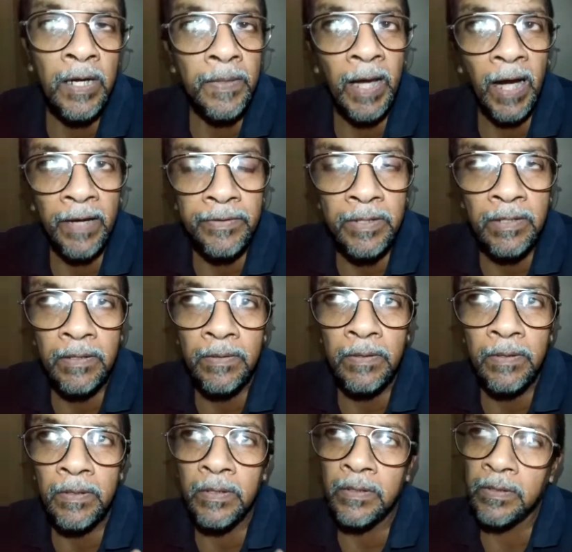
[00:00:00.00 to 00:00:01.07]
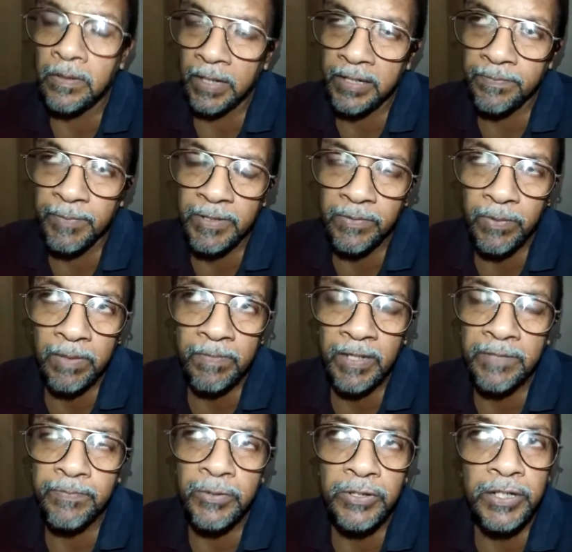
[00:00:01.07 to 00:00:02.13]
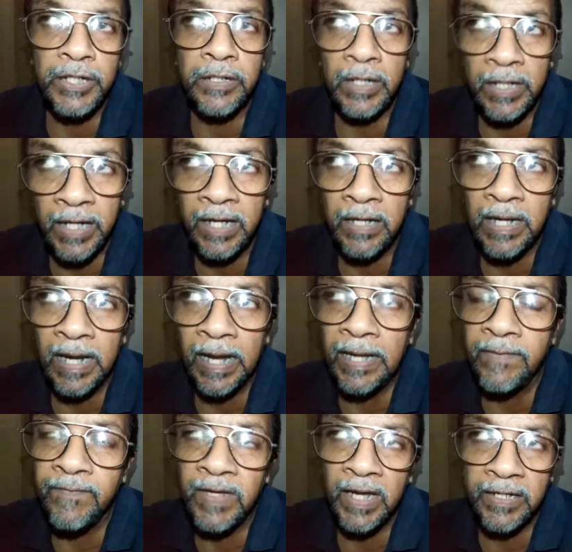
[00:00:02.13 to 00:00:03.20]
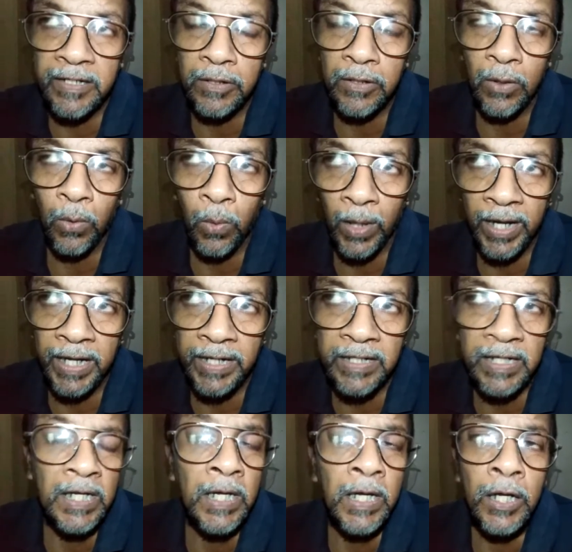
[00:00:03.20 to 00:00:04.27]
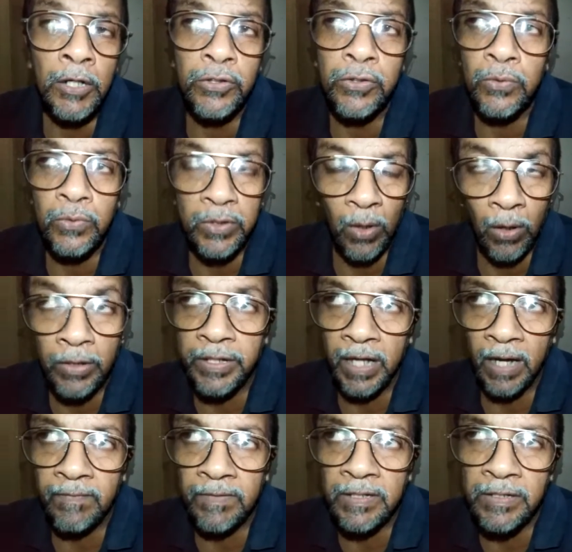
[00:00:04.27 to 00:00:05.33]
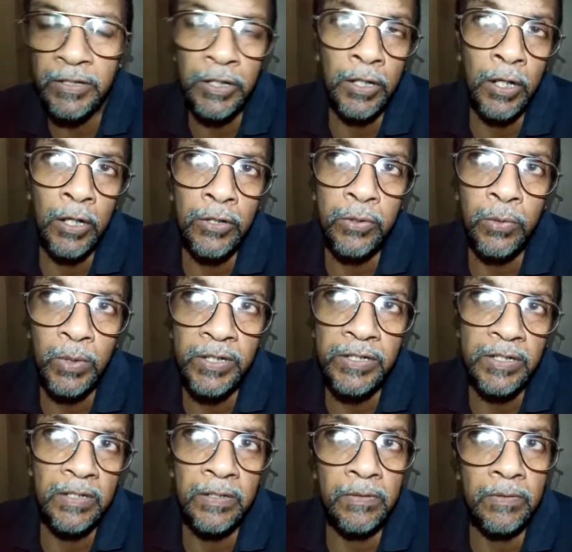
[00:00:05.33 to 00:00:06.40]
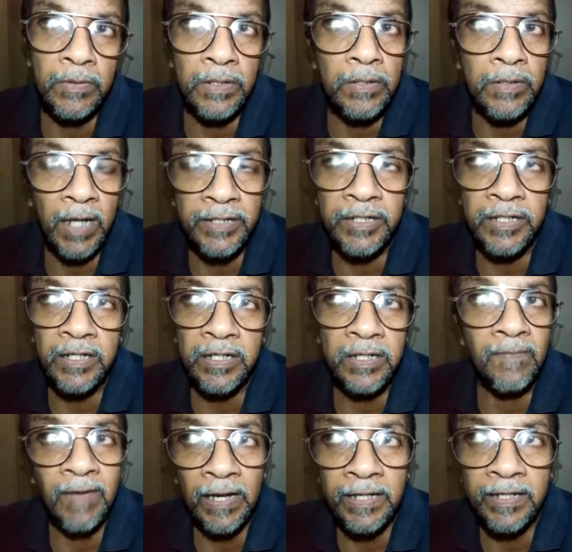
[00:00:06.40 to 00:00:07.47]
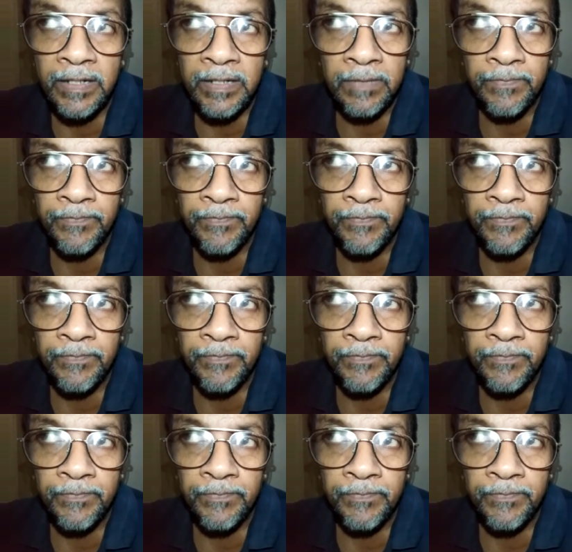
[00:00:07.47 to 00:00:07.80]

the other expressway must proceed again elevated overhead through on towers towards Rajagiriya, Valikada